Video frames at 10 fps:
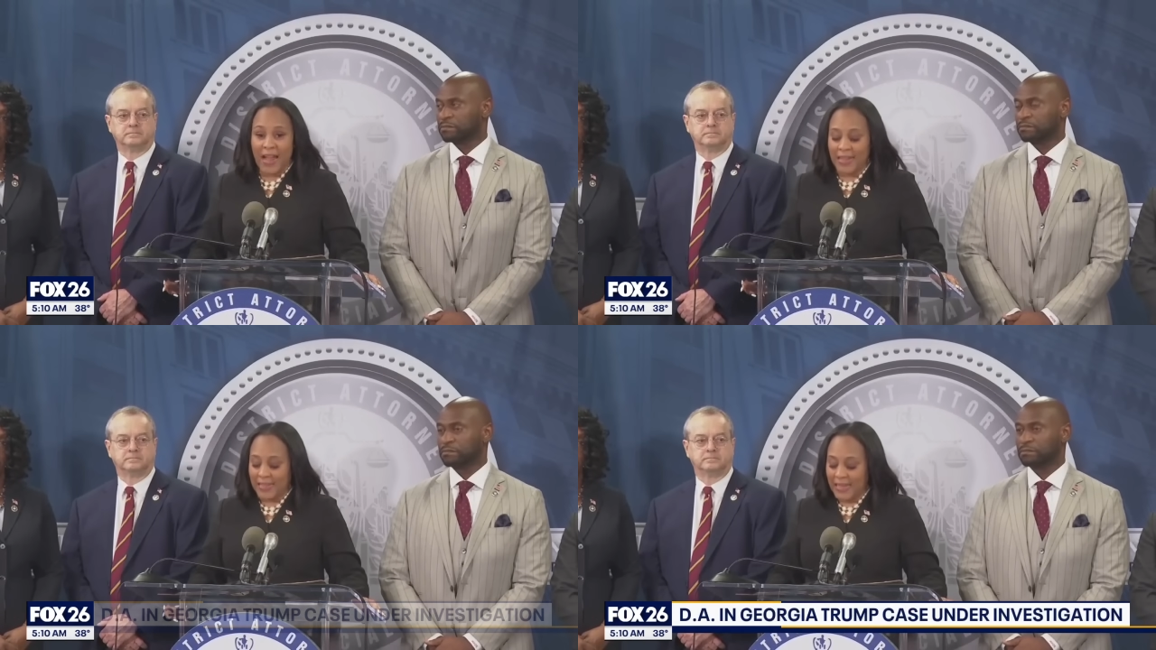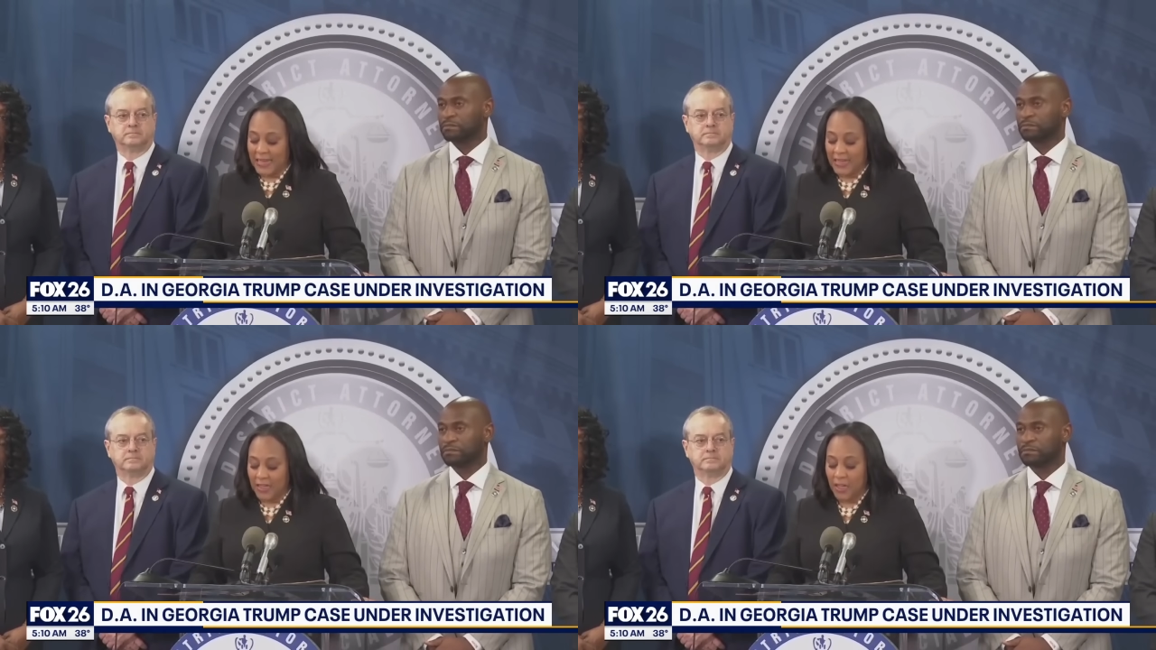
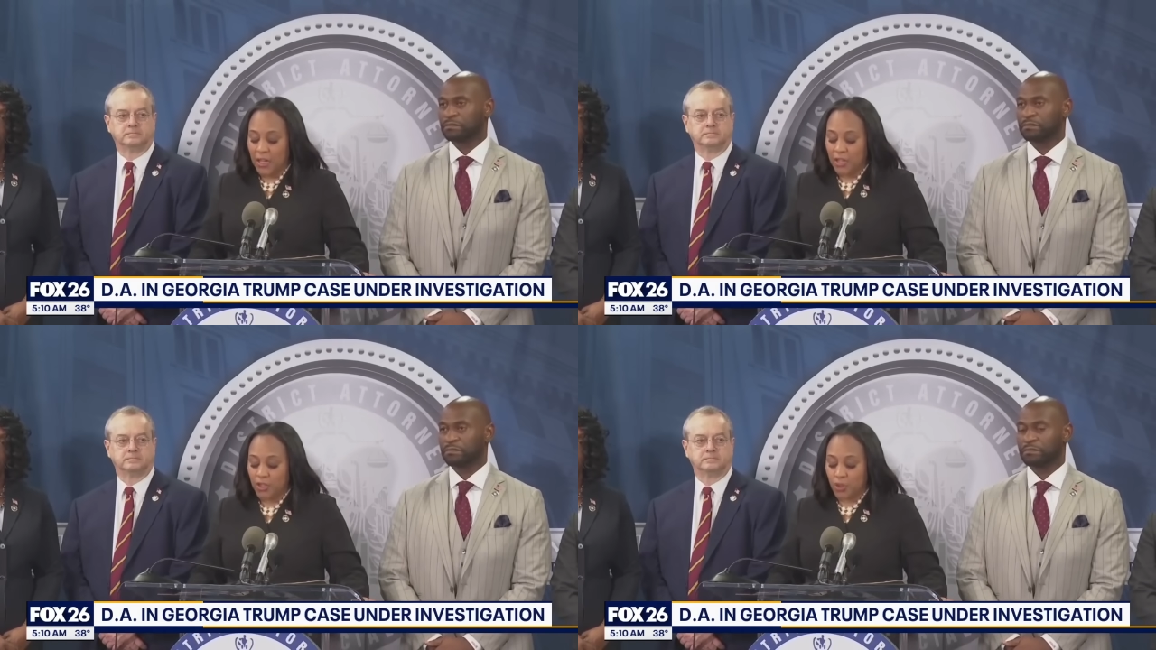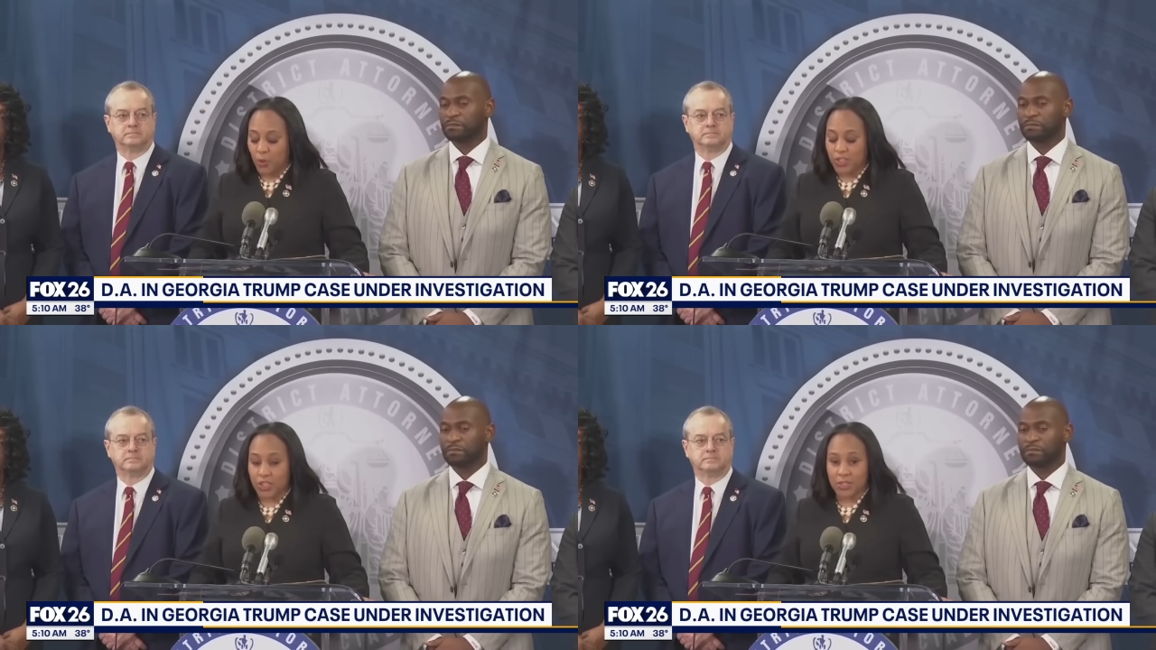Speaker 1: Georgia DA
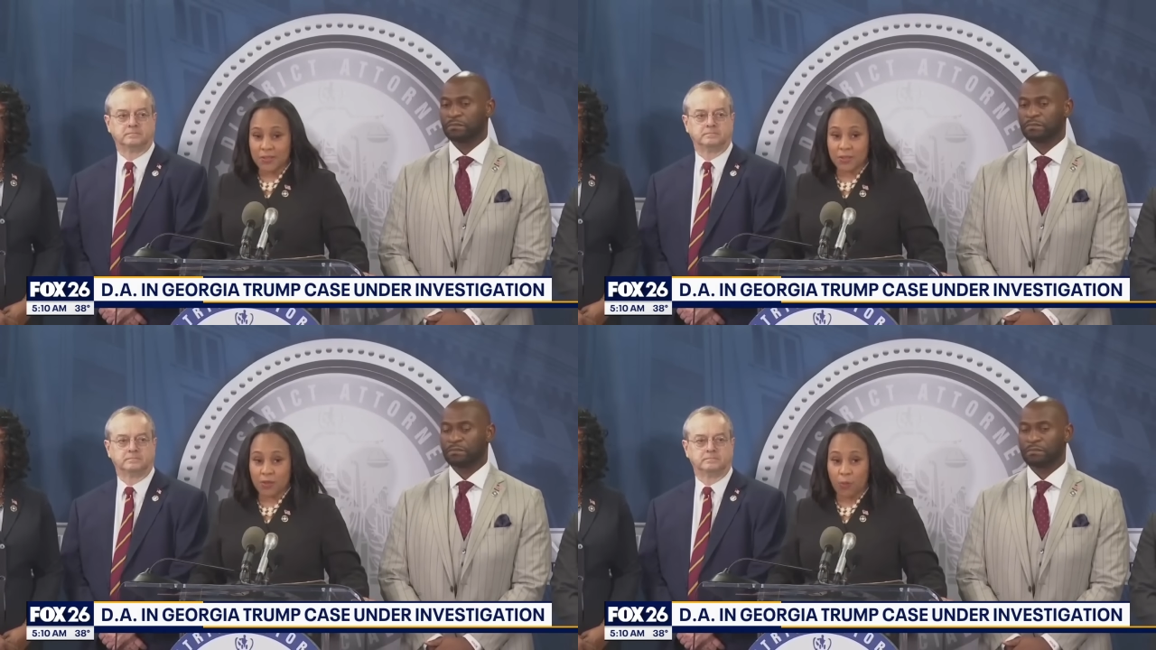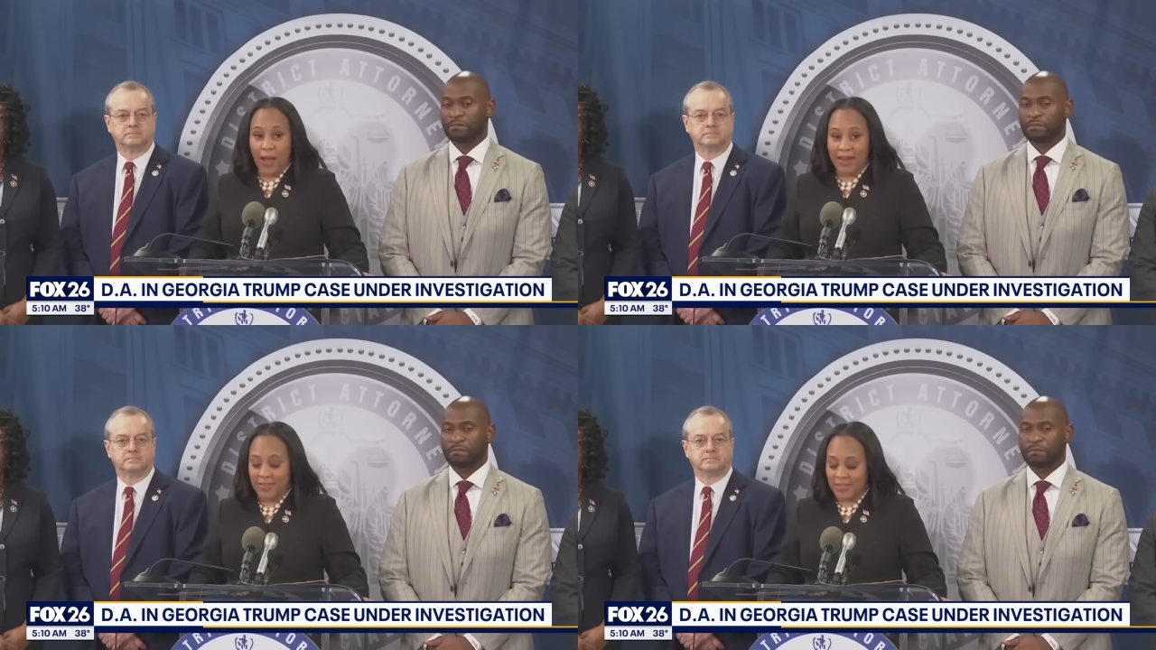Fani
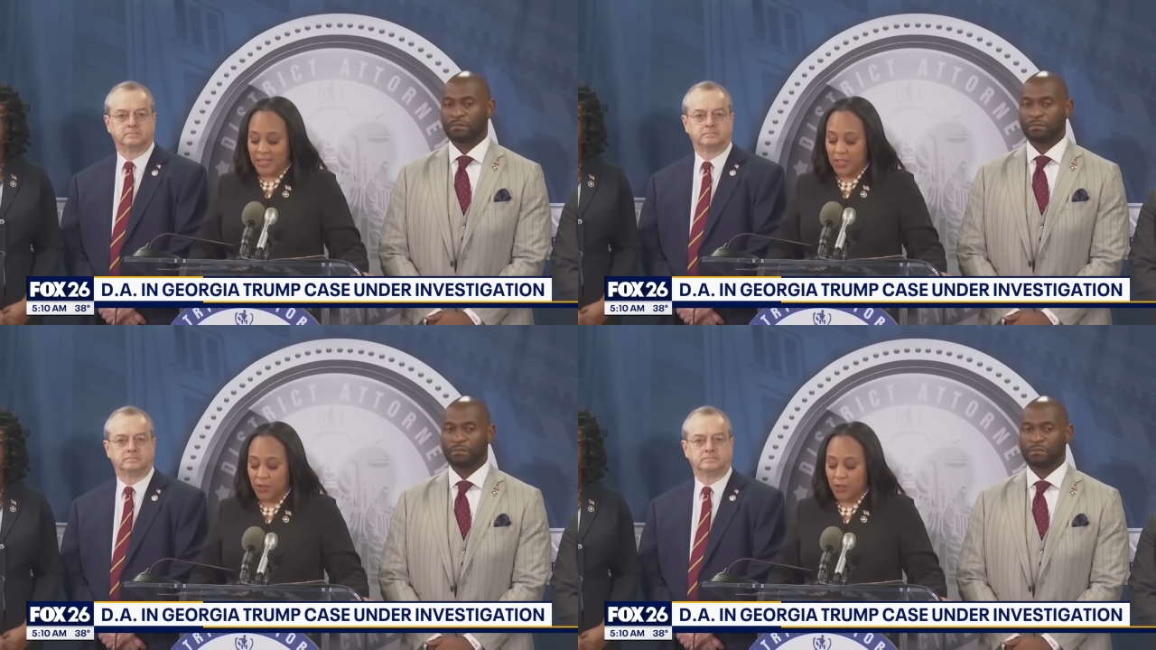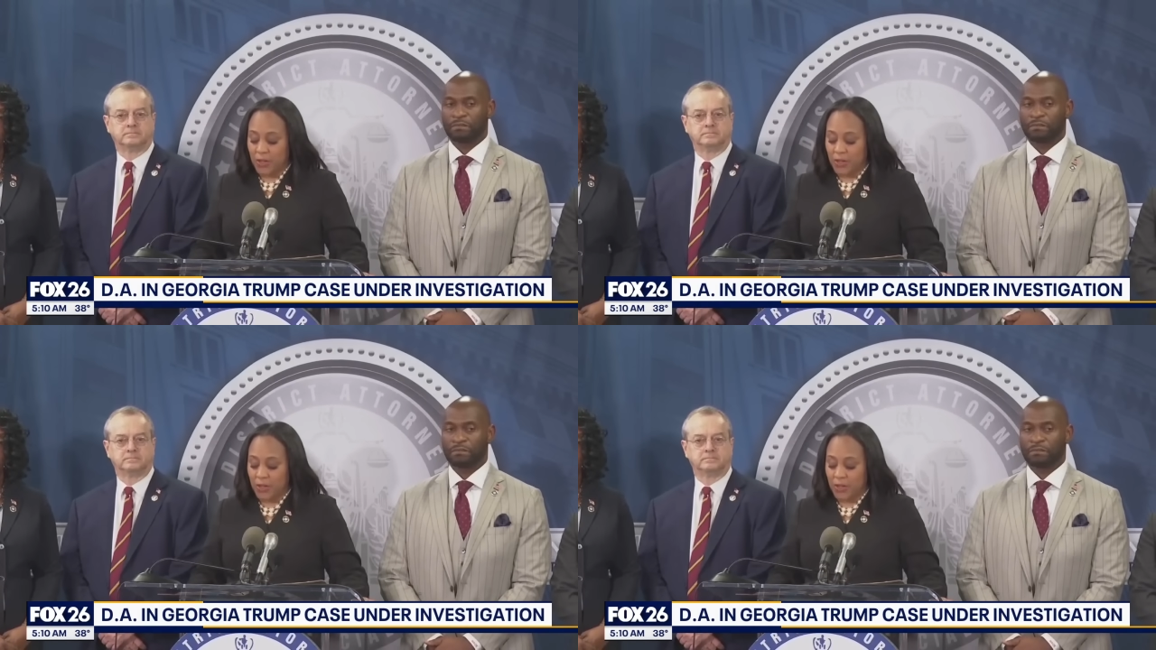Willis. She's accused